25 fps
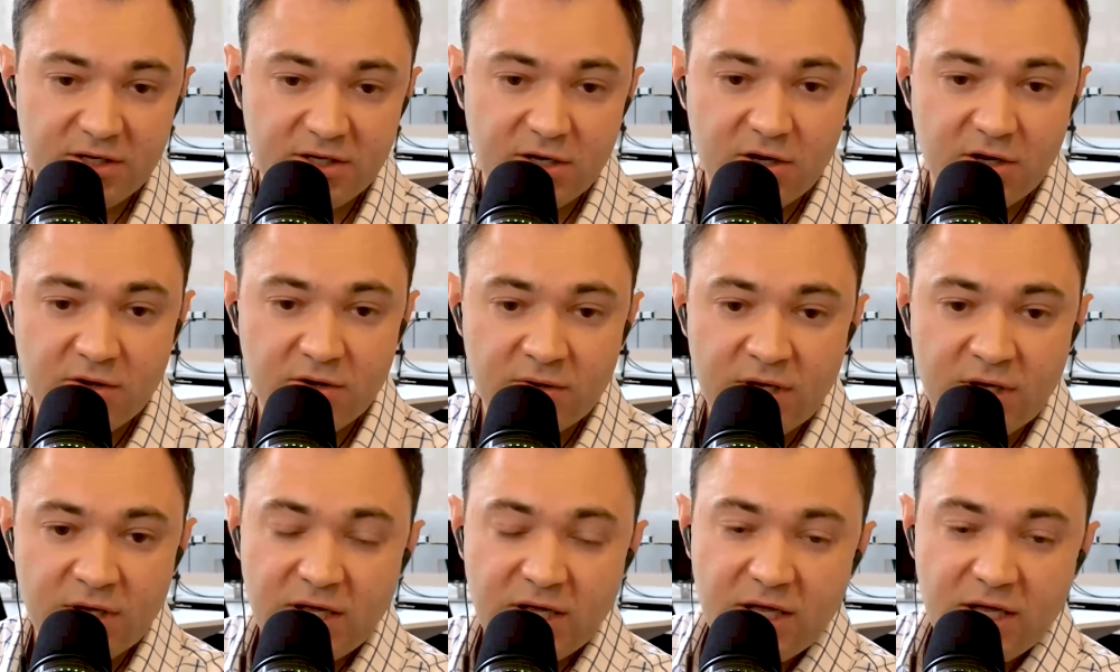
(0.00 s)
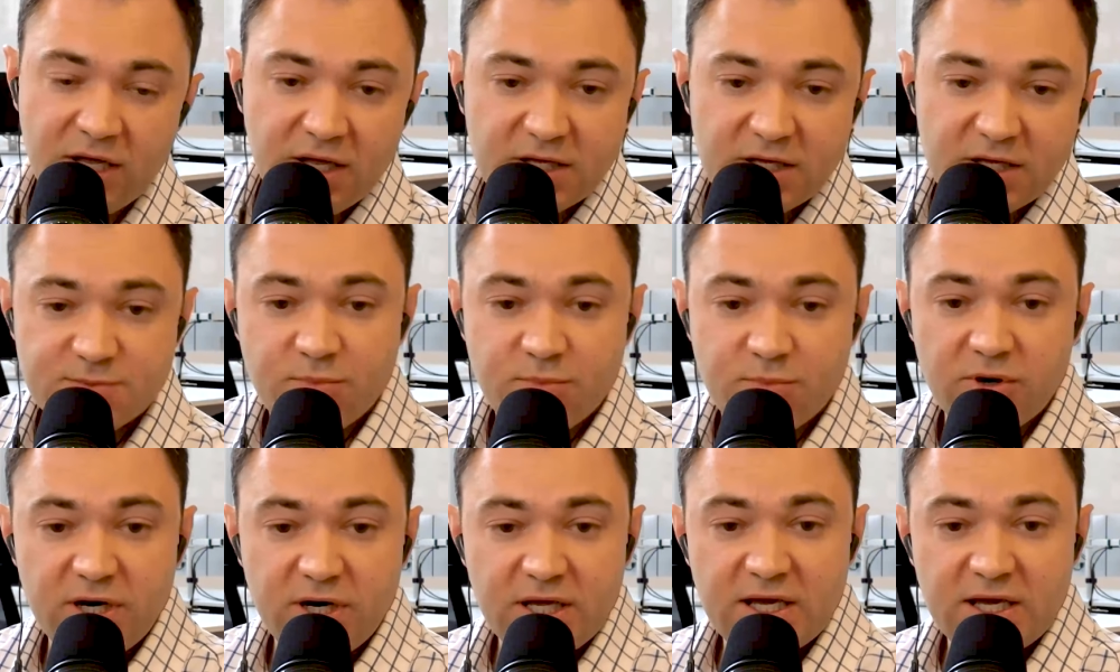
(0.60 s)
it's
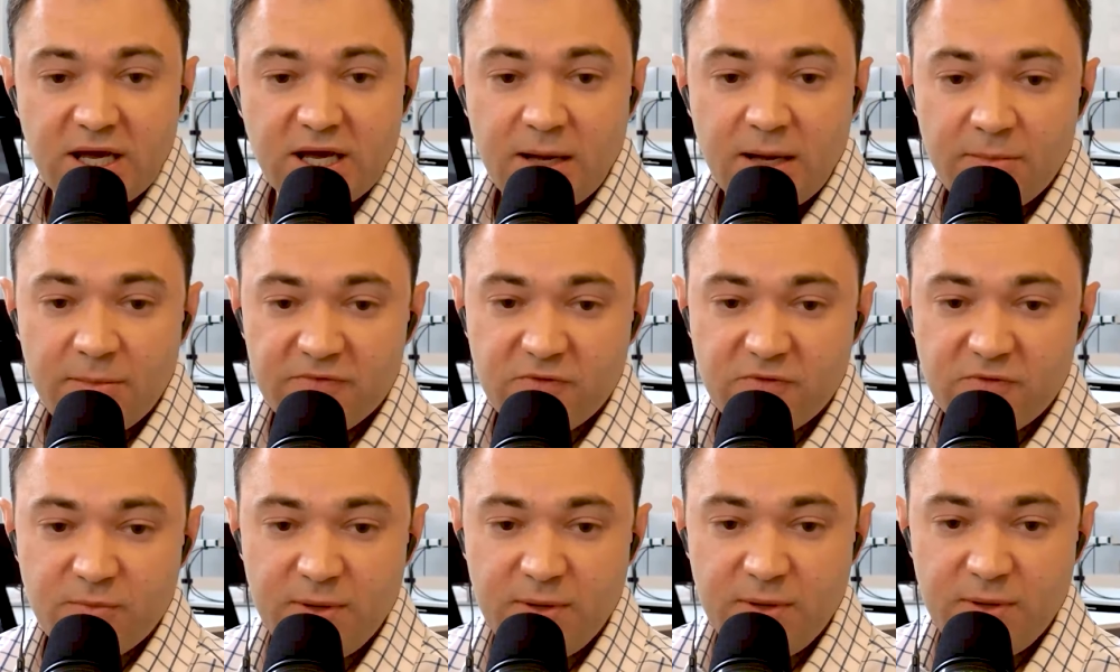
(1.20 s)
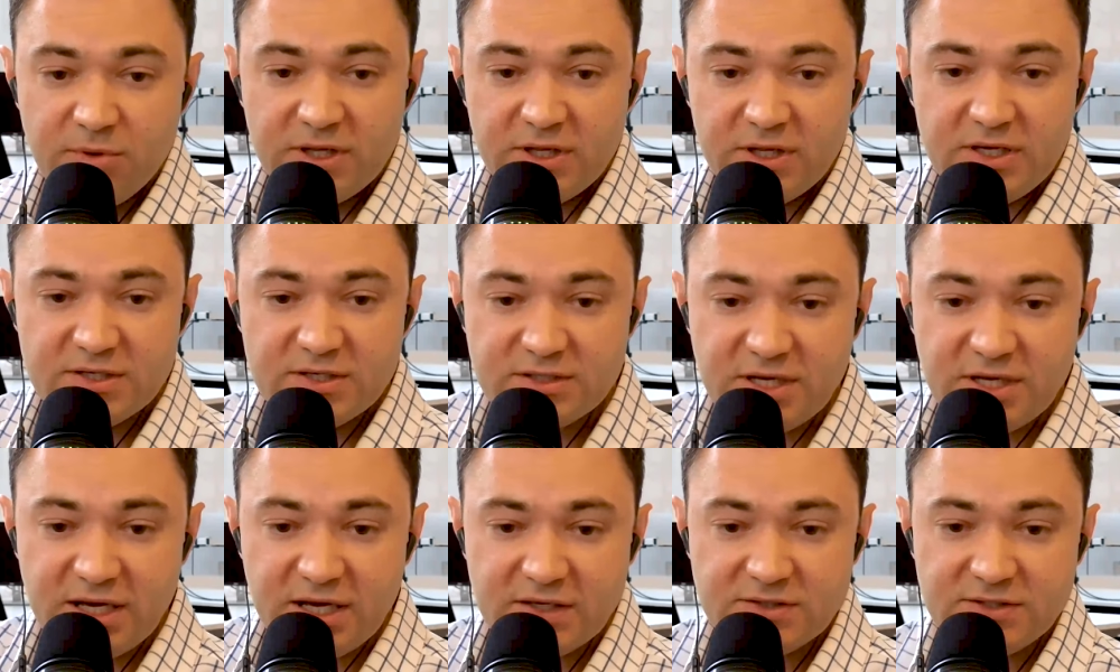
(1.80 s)
pretty common for people
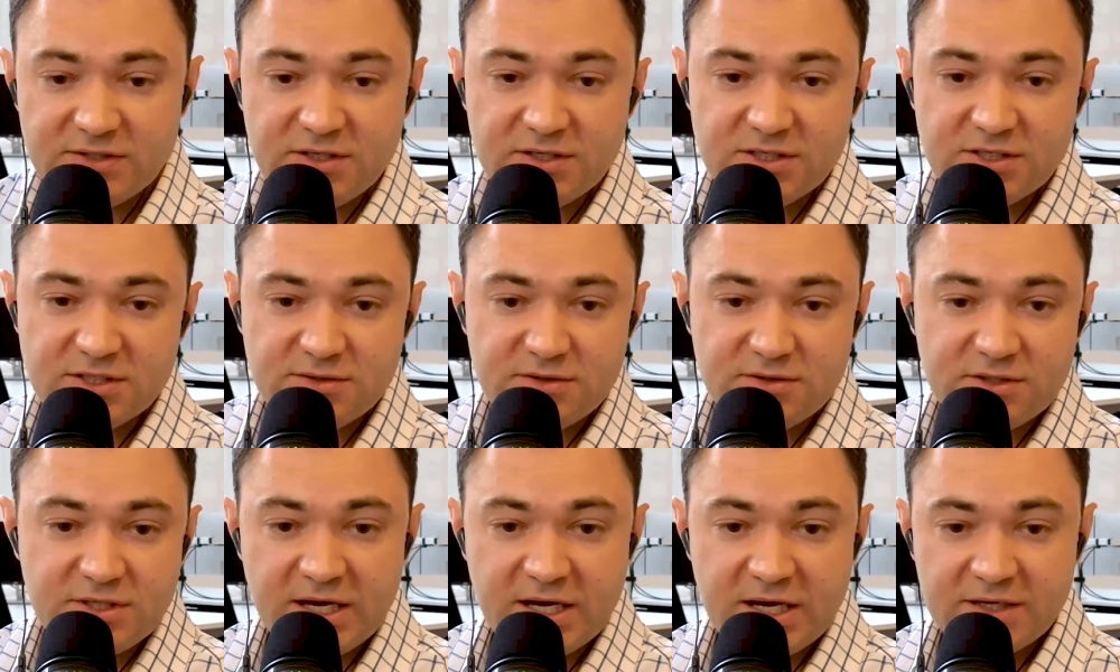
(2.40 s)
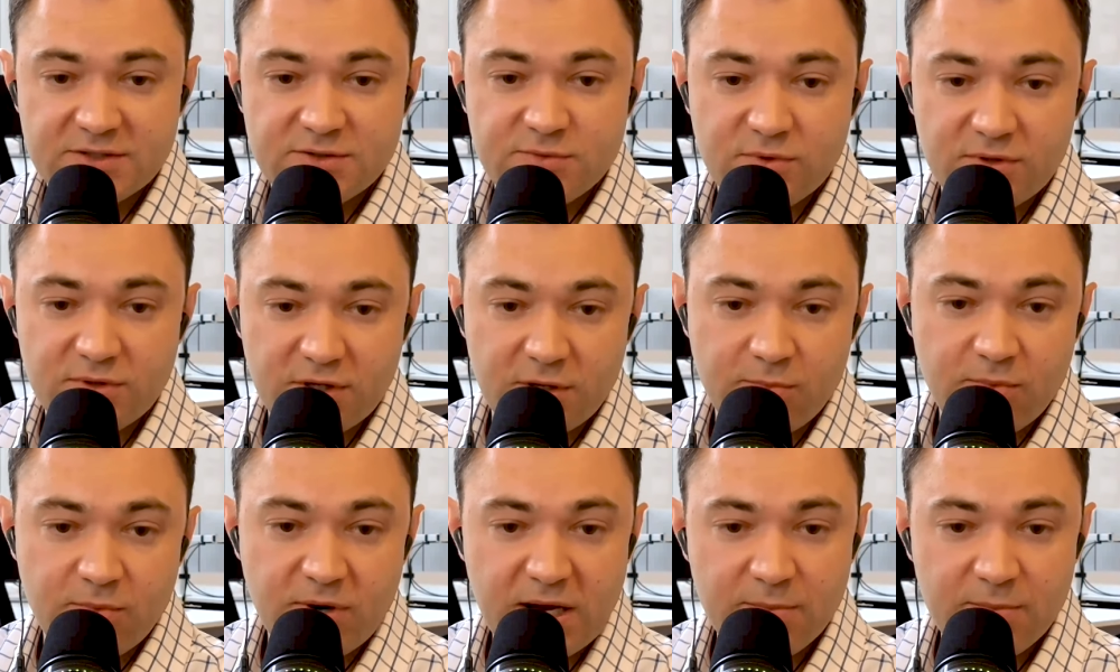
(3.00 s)
these days to just text with
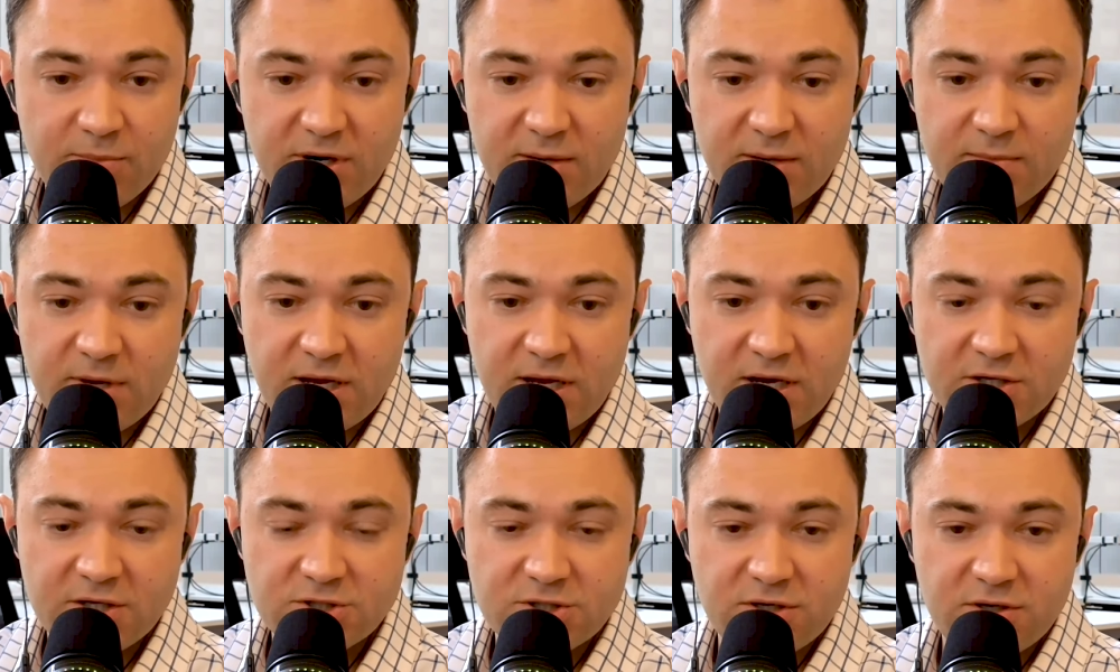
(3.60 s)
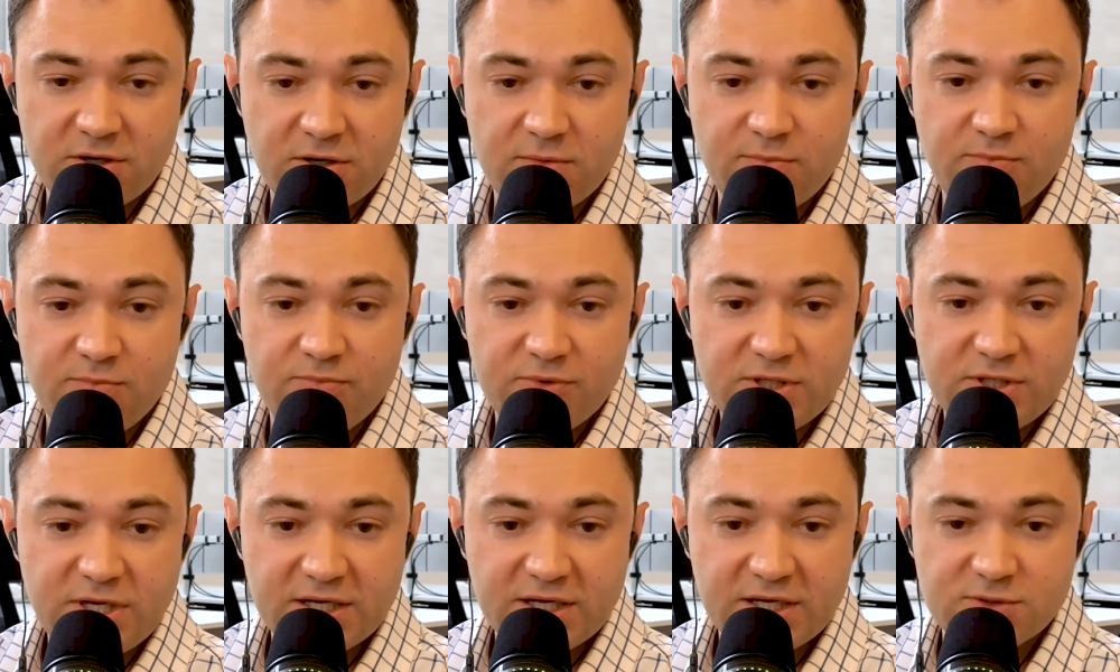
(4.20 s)
their property manager, or
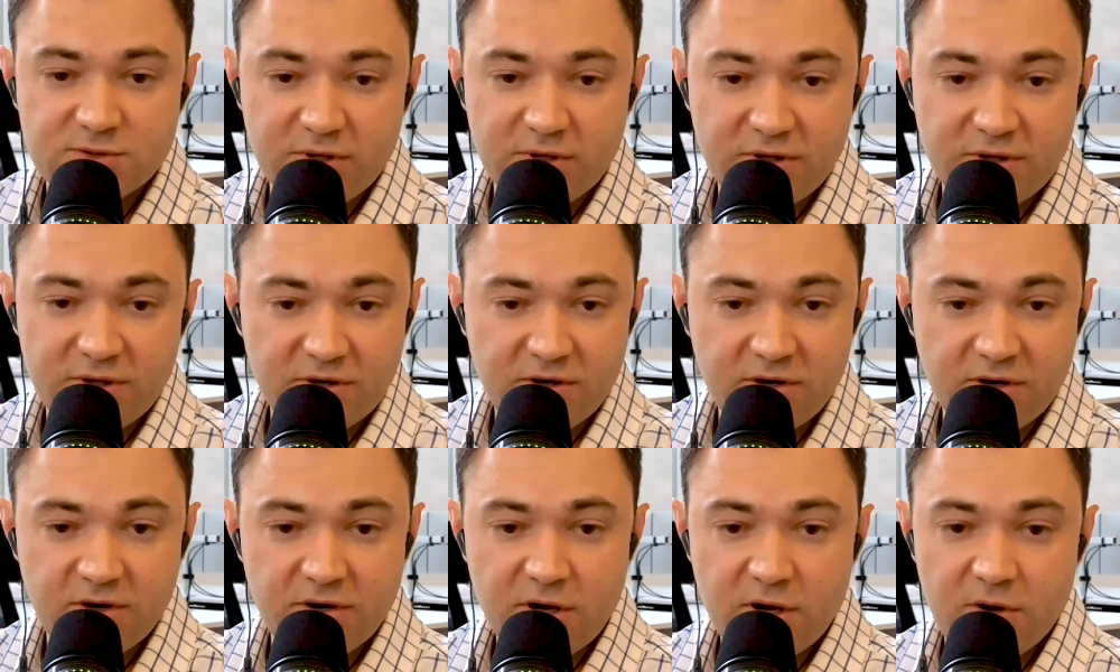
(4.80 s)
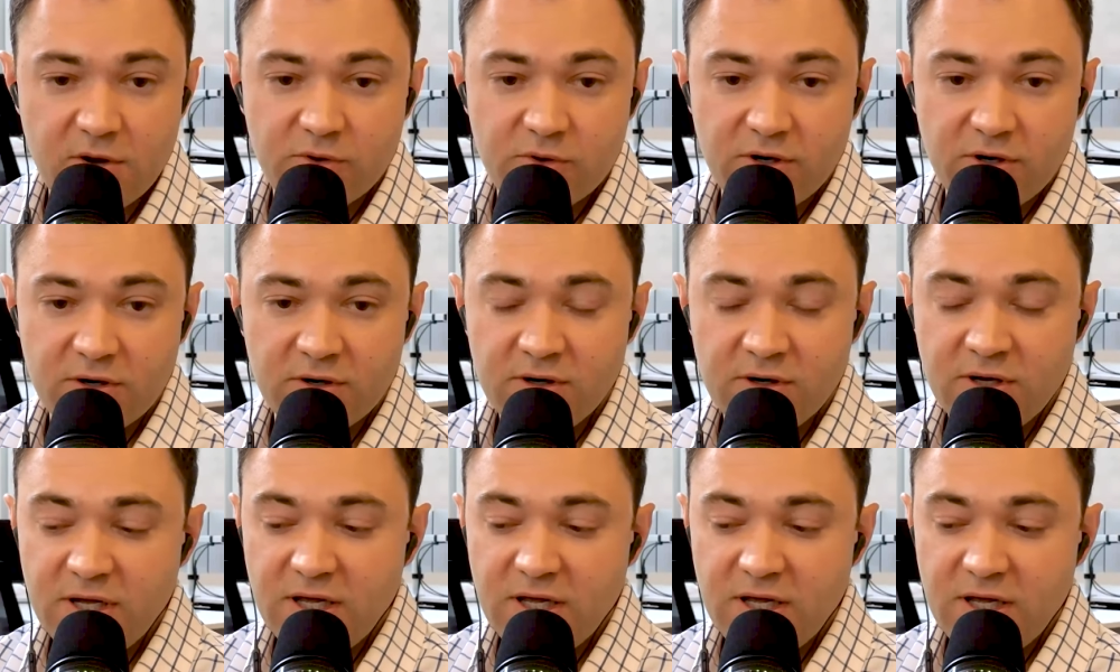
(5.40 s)
text with their owner.